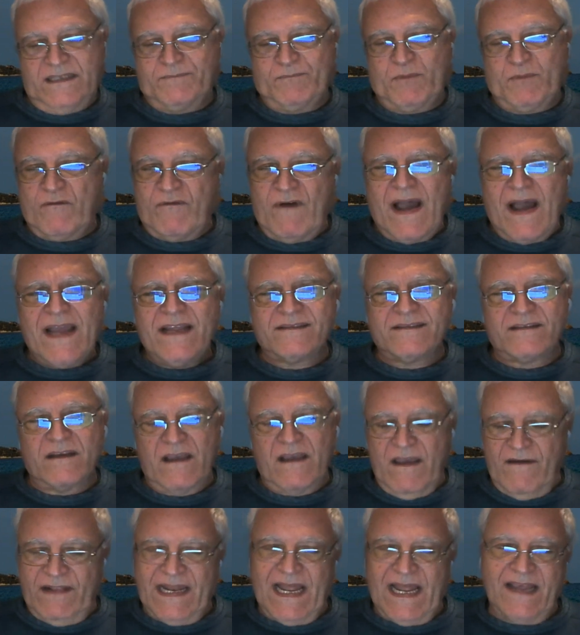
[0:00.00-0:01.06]
It provides
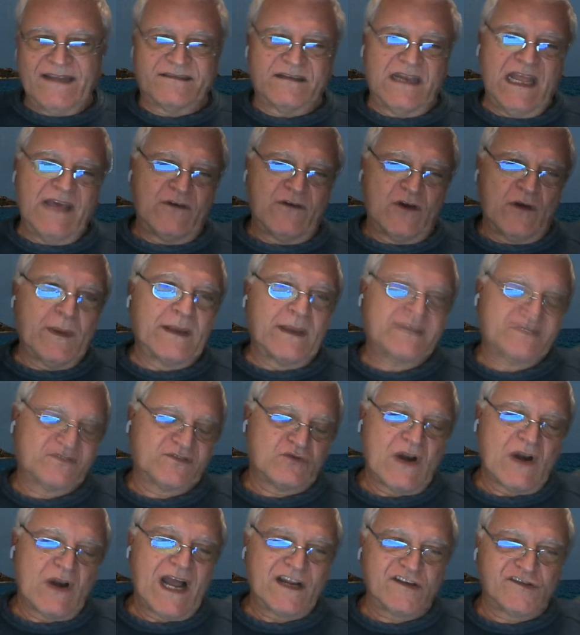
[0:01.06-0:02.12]
a nice level of
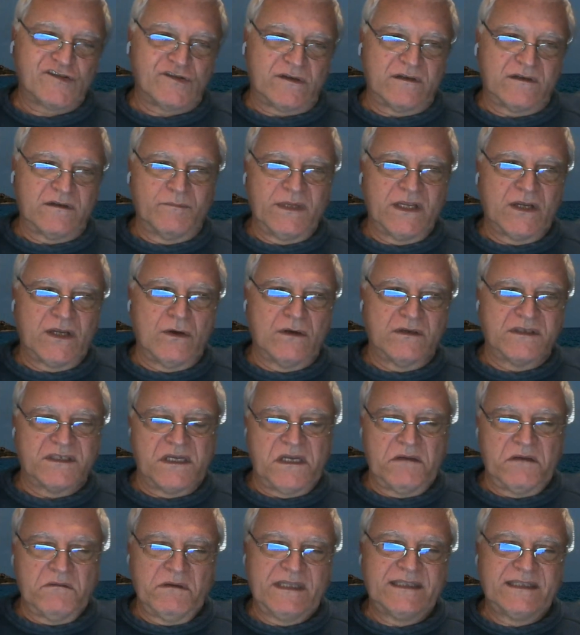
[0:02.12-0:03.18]
abstraction
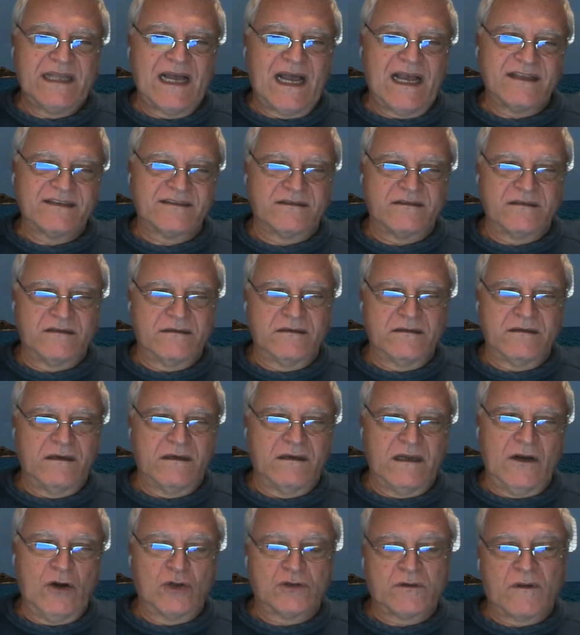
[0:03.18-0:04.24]
because it does
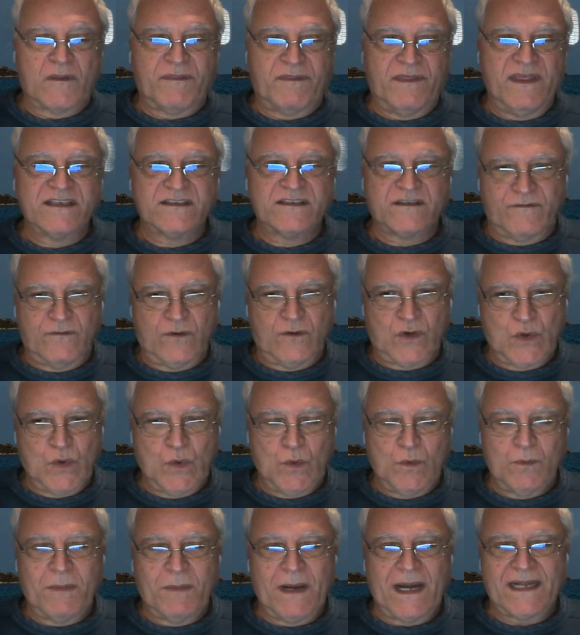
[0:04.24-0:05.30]
a lot of things for
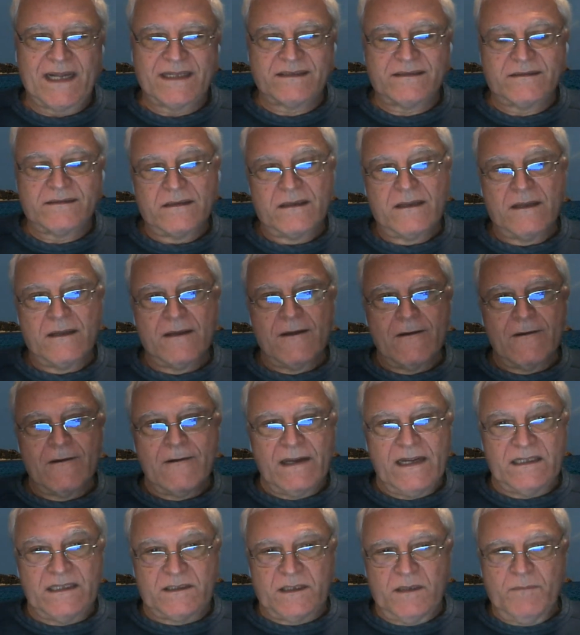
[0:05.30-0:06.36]
you, but
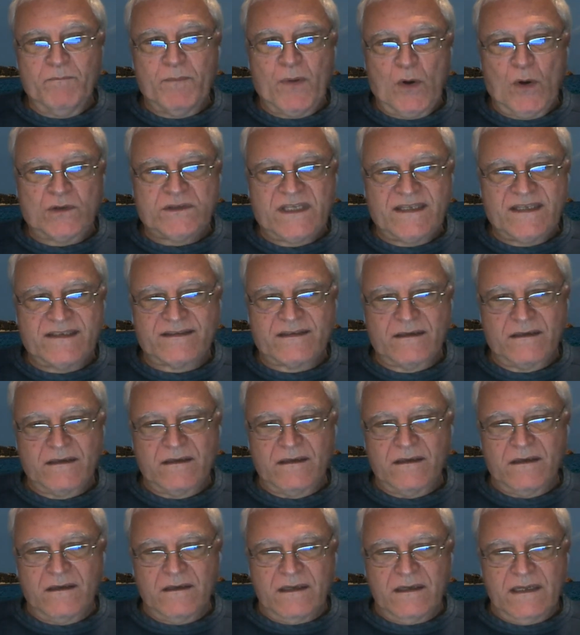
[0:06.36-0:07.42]
it
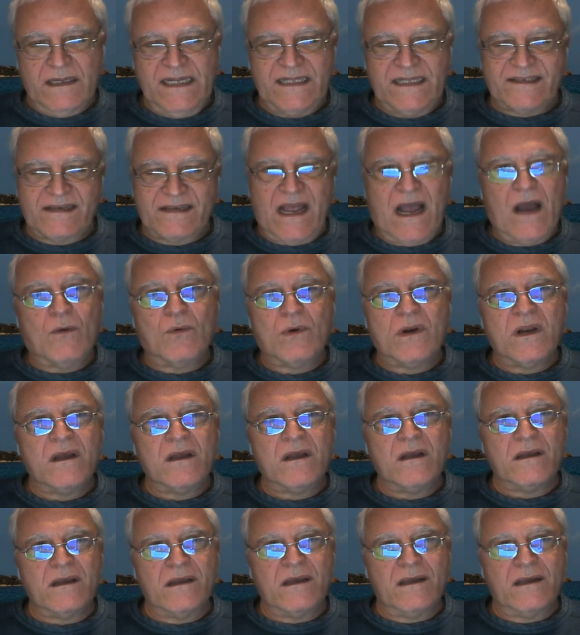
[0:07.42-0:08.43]
imposes its own